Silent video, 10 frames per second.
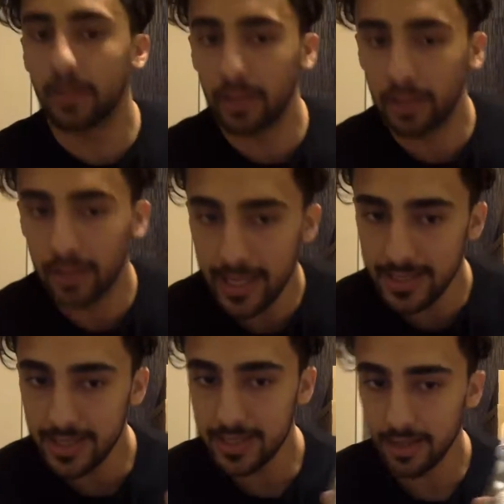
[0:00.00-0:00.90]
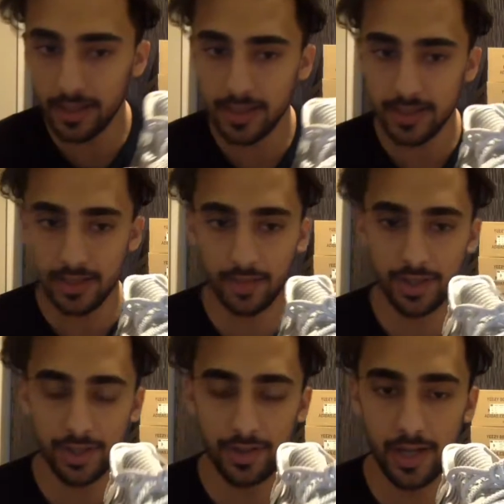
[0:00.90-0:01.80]
laces on these, I want to
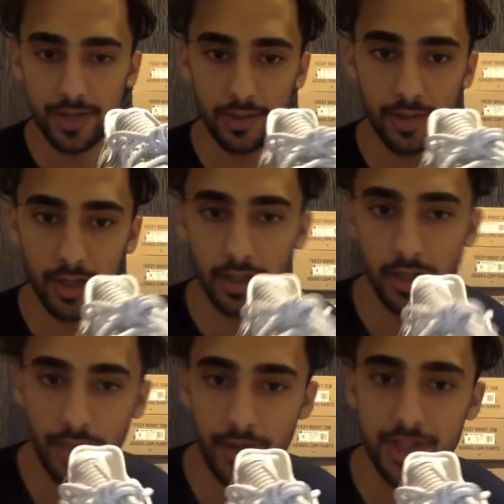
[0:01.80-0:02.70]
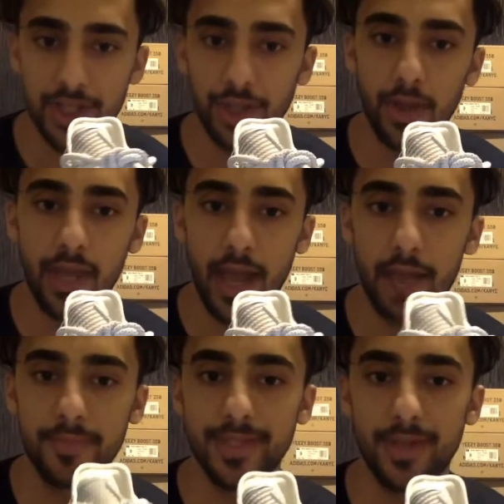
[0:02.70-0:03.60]
show you guys real quick. There's
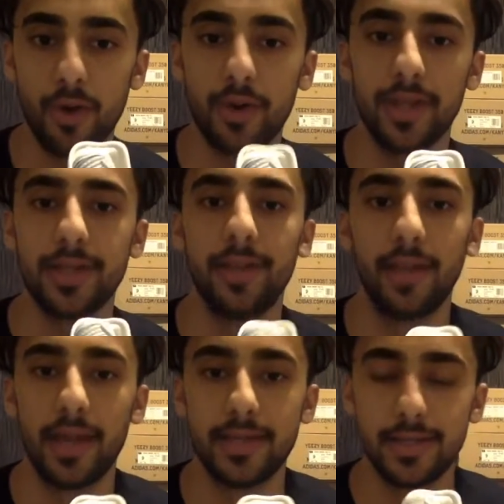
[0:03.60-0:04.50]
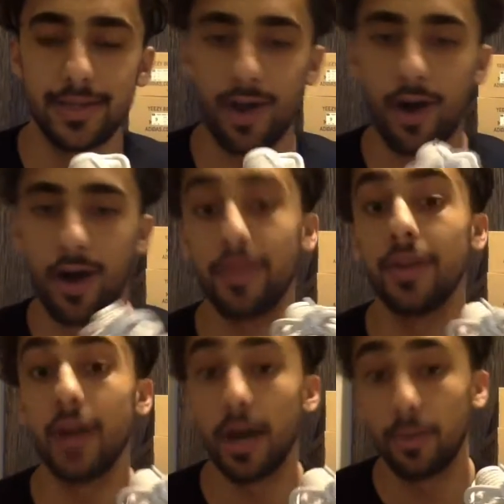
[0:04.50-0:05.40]
3M sewn into the laces on the
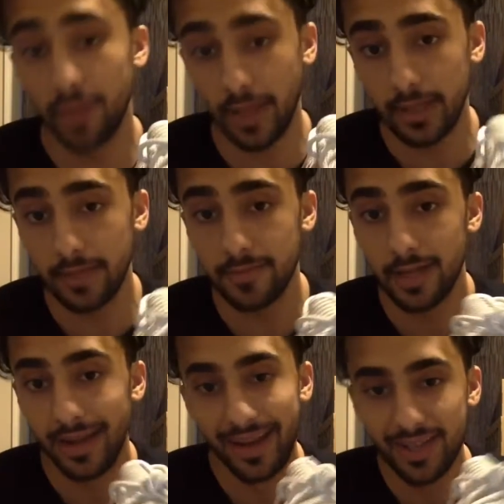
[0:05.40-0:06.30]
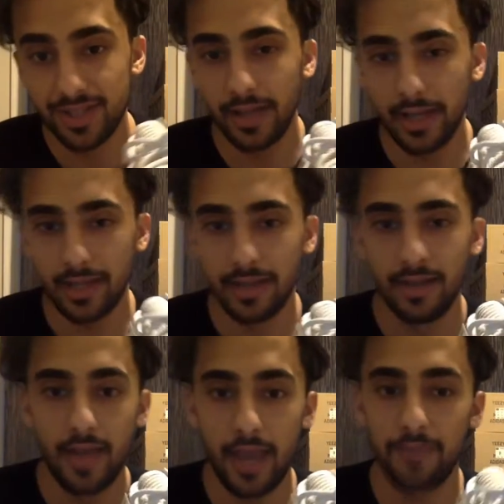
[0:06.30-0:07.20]
non-reflectives. So like
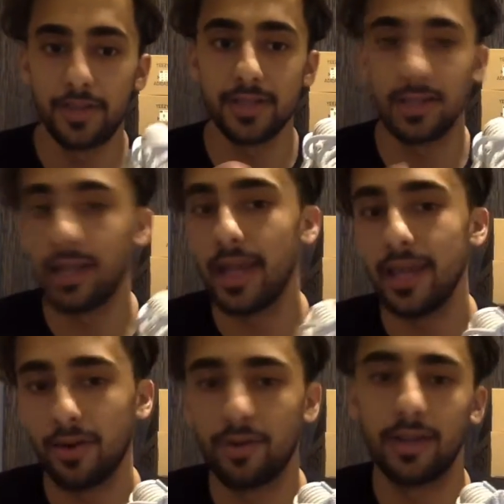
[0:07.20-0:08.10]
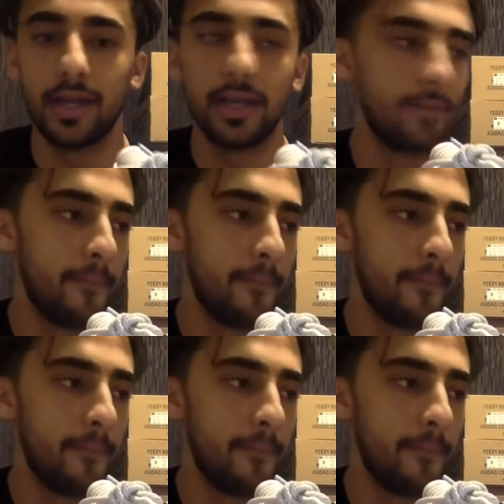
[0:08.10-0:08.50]
if there's light or like